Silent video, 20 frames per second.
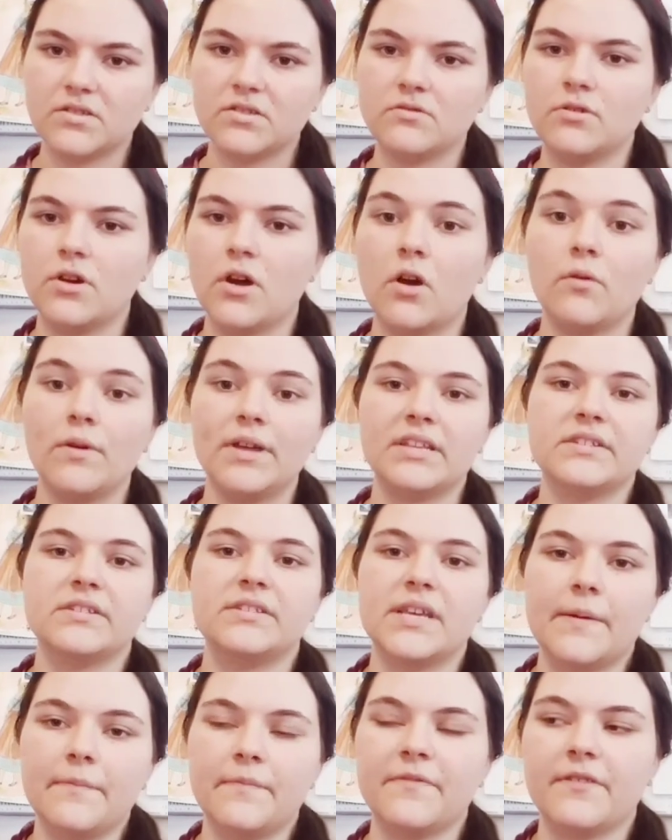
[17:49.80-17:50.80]
go in
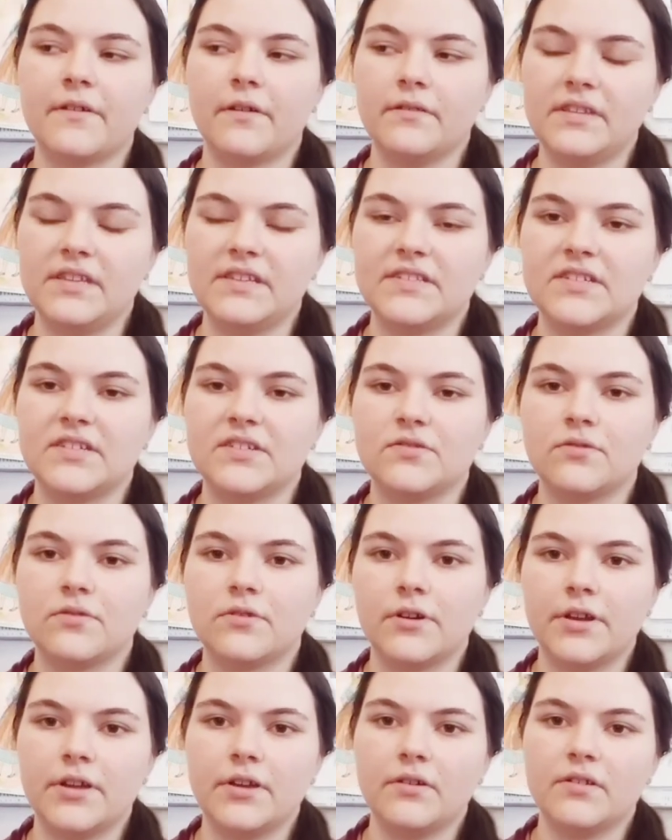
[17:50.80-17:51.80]
depth on these
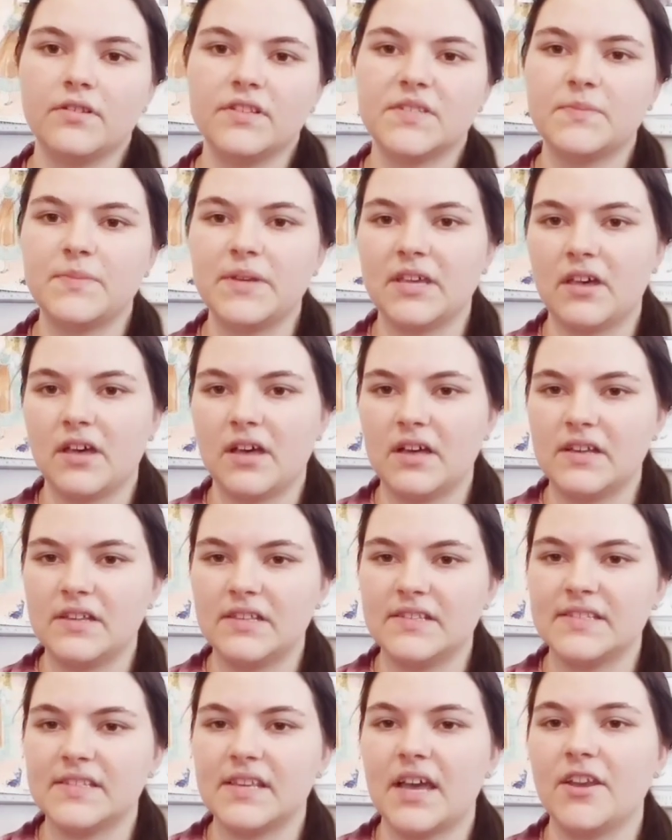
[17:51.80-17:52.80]
tutorials,
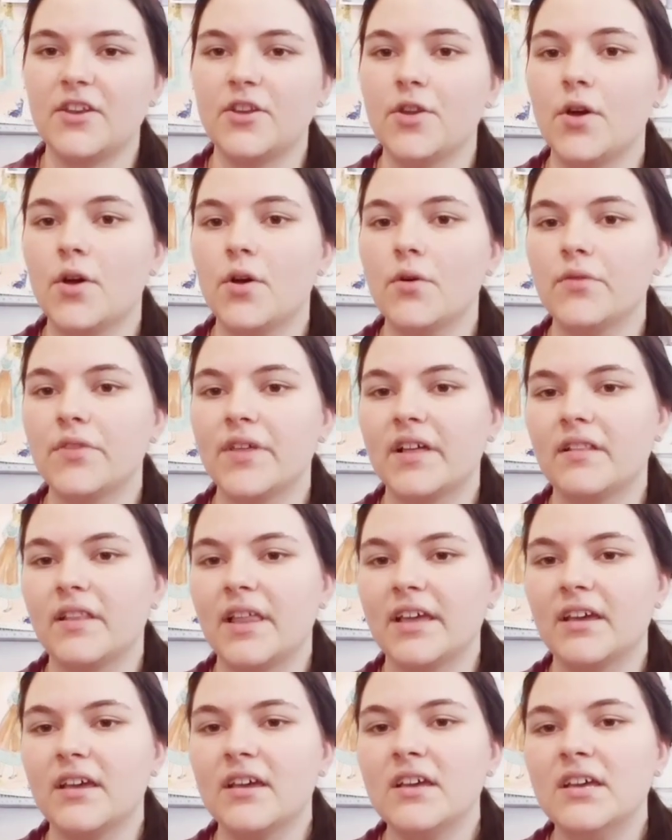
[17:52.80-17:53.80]
because I know that,
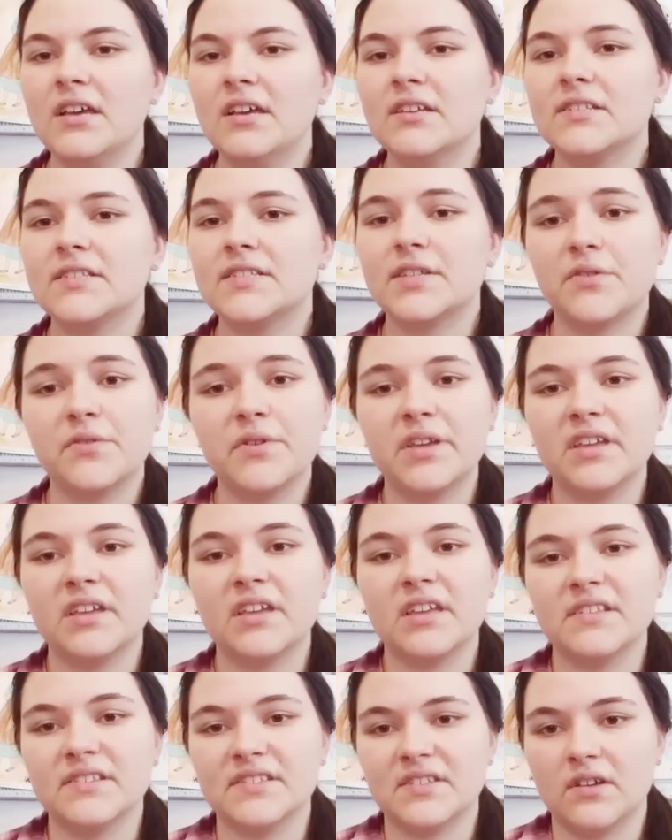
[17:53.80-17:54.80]
like, sewing
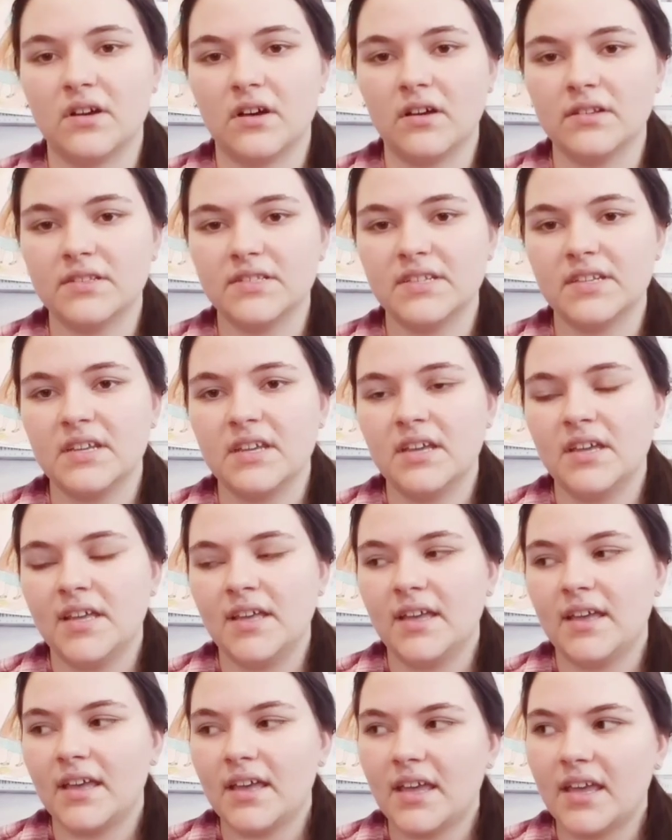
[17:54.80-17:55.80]
is not
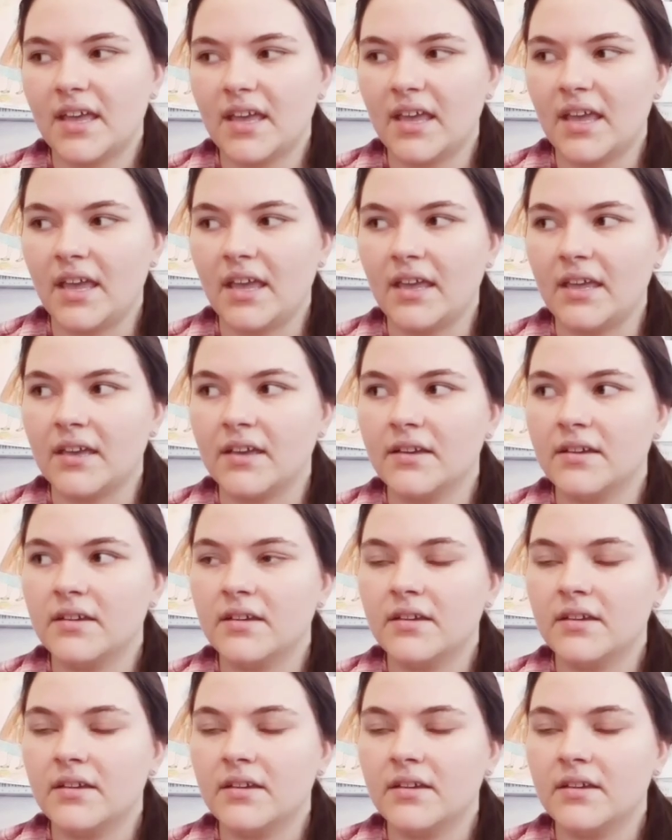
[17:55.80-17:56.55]
a